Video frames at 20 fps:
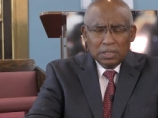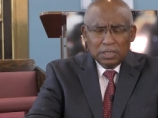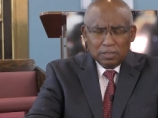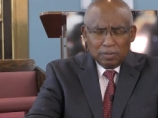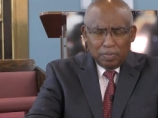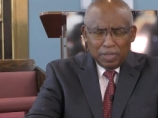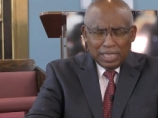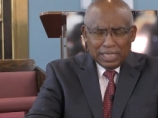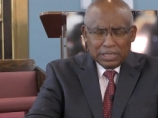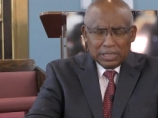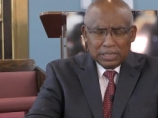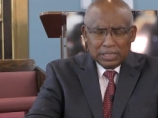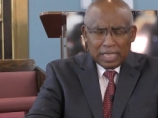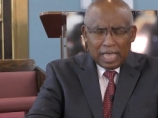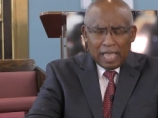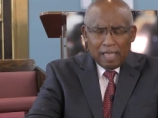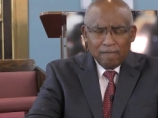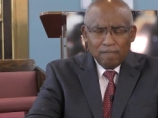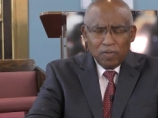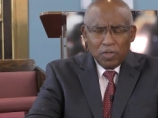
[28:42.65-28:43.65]
to be
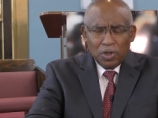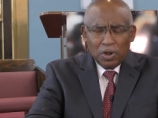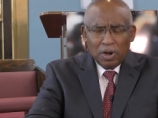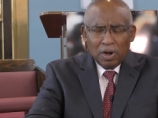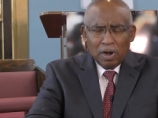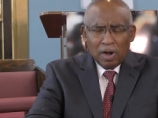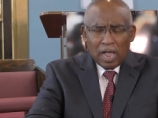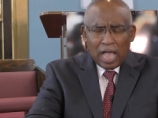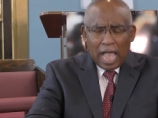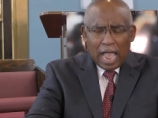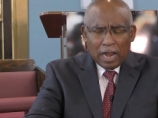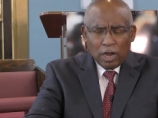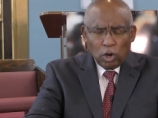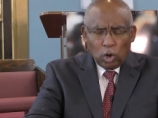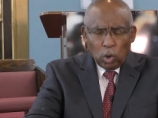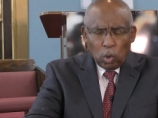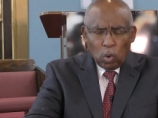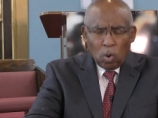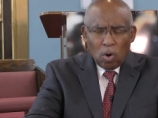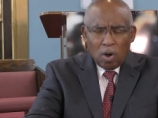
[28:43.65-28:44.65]
Savior and
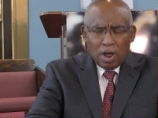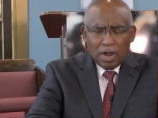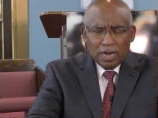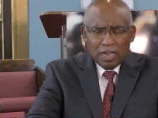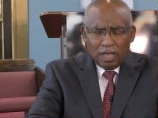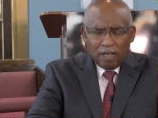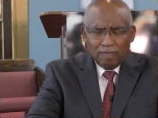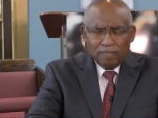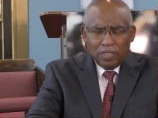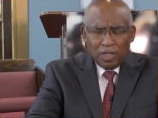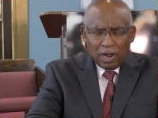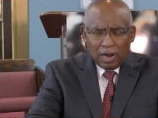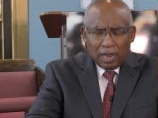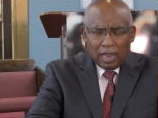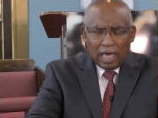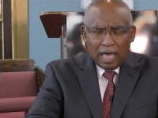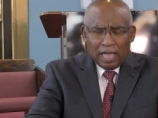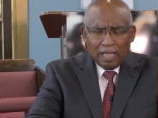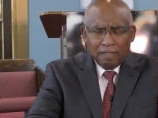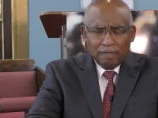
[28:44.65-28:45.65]
Lord of their
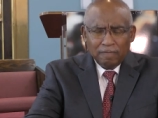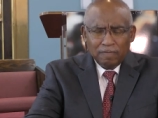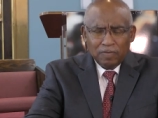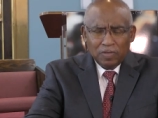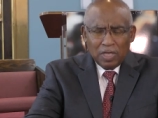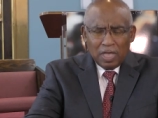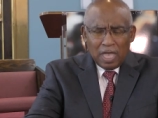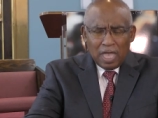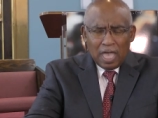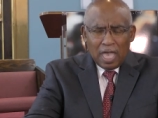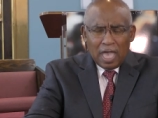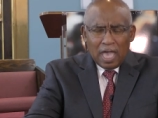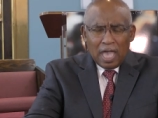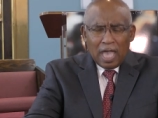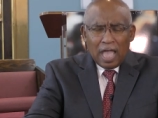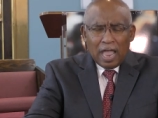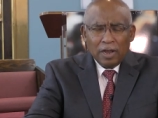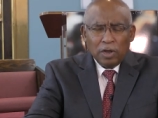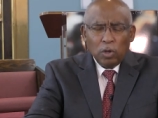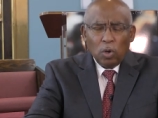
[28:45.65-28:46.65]
life.
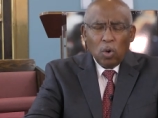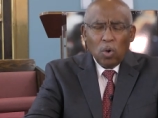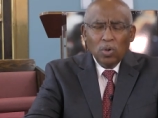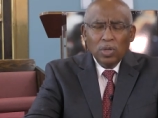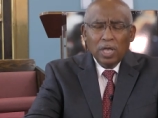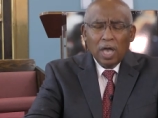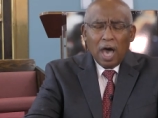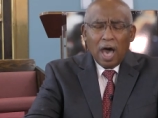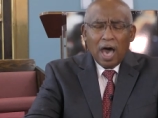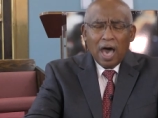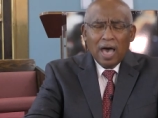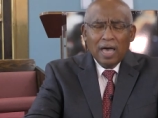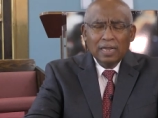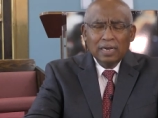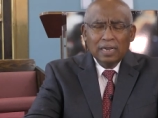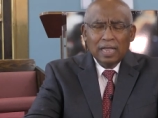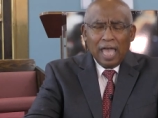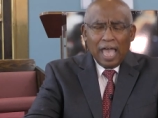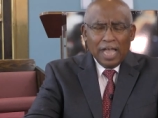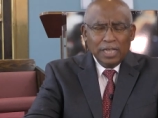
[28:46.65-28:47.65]
And oh God,
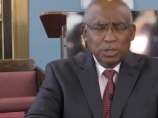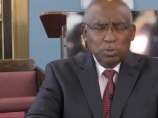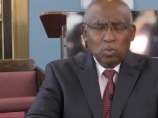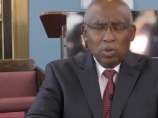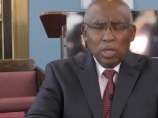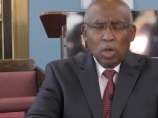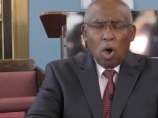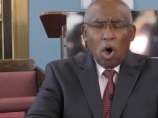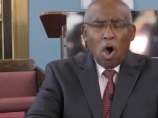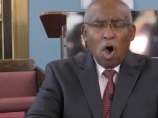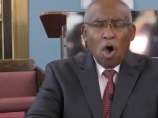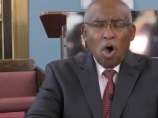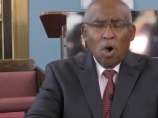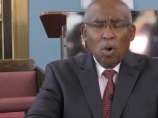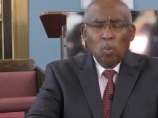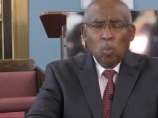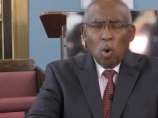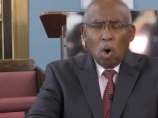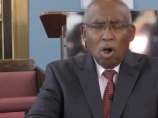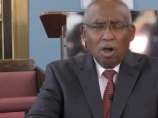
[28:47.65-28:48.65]
as we
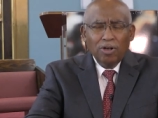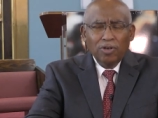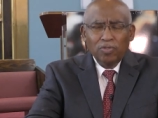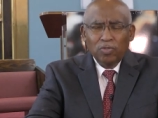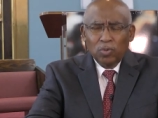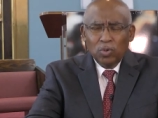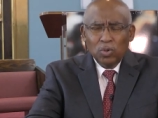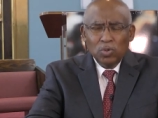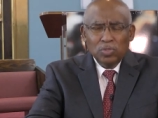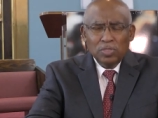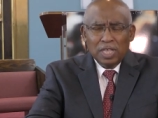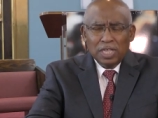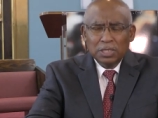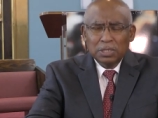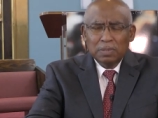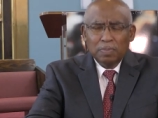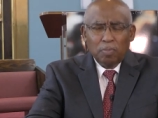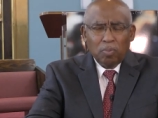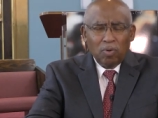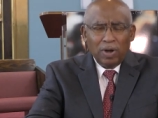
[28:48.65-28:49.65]
all walk through
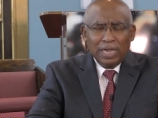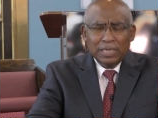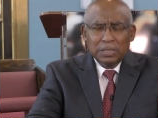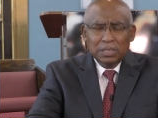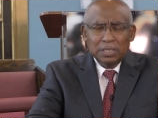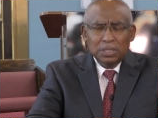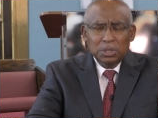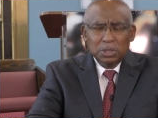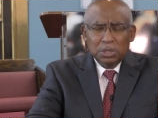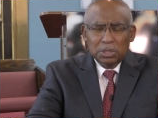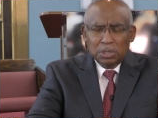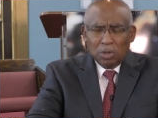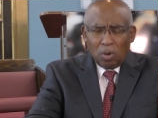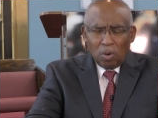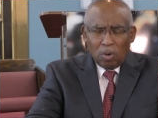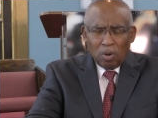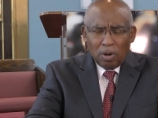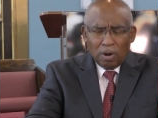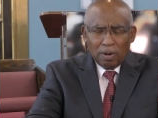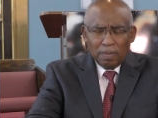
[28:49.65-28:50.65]
this present storm,
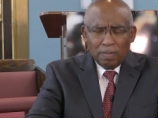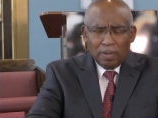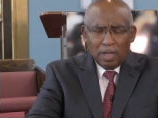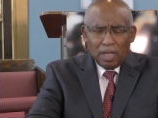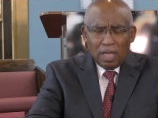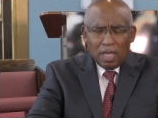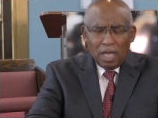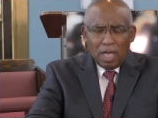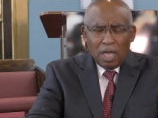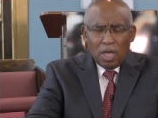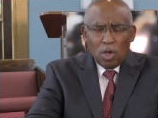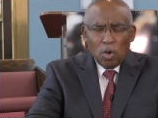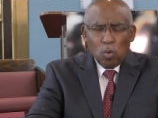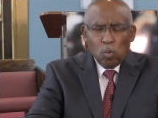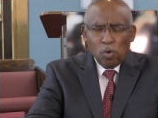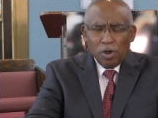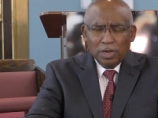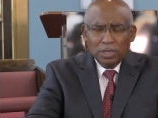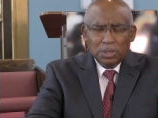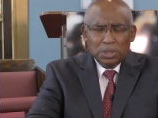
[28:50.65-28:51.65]

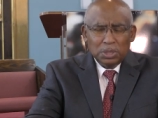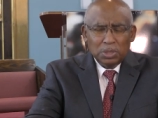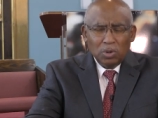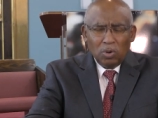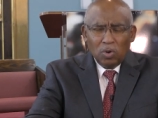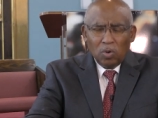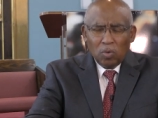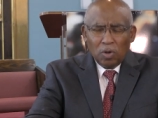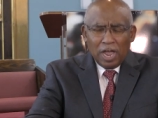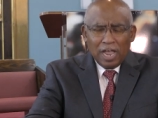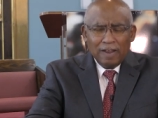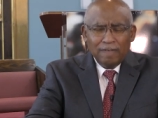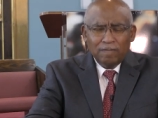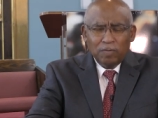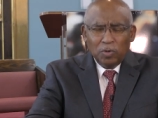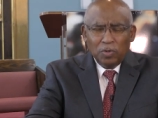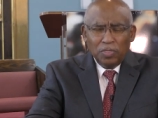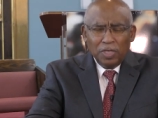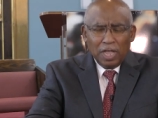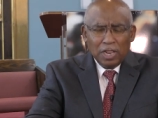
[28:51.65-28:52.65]
we're so
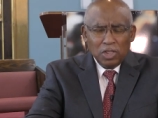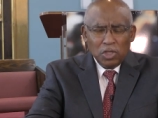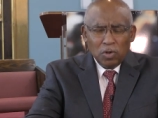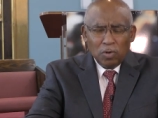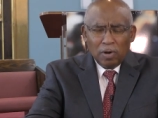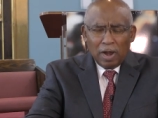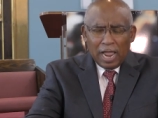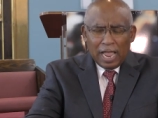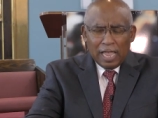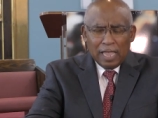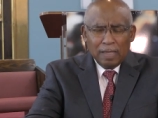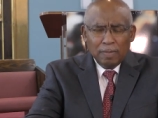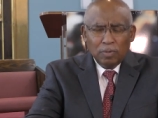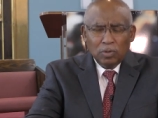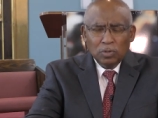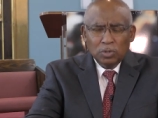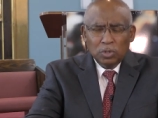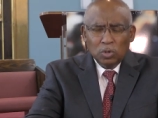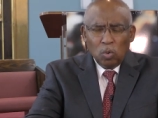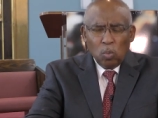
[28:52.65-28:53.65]
grateful that you're
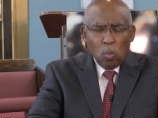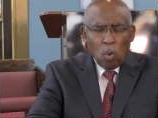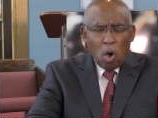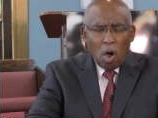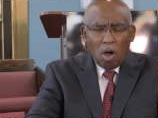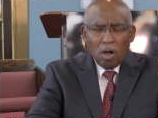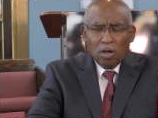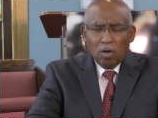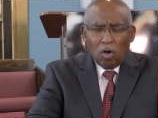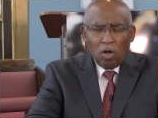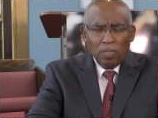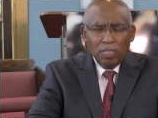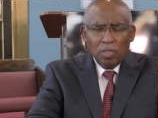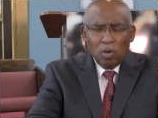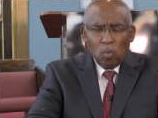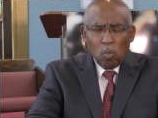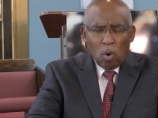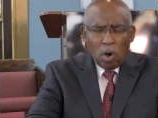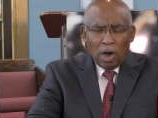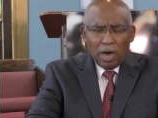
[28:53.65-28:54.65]
able to walk on
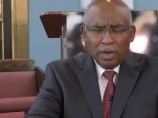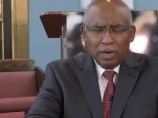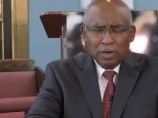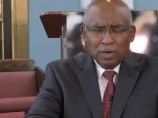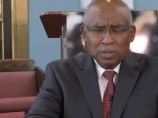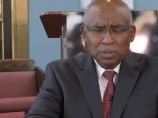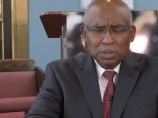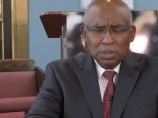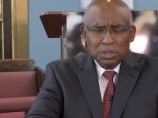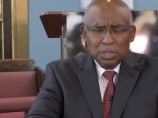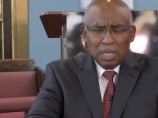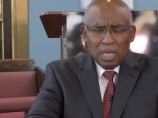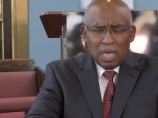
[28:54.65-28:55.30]
the waters.